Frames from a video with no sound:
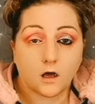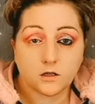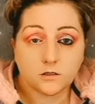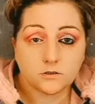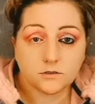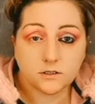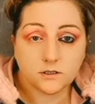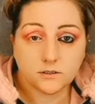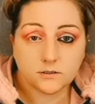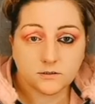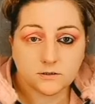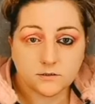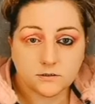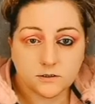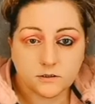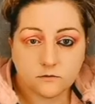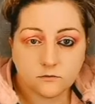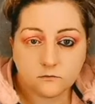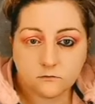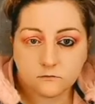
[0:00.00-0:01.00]
content
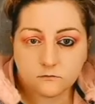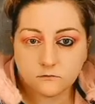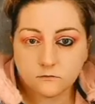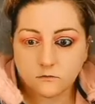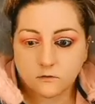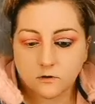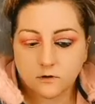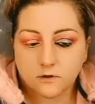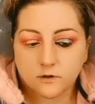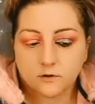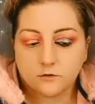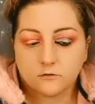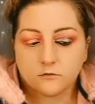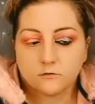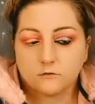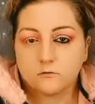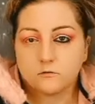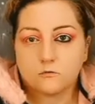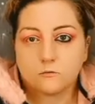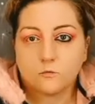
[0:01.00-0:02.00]
in a
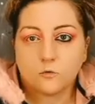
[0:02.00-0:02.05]
year or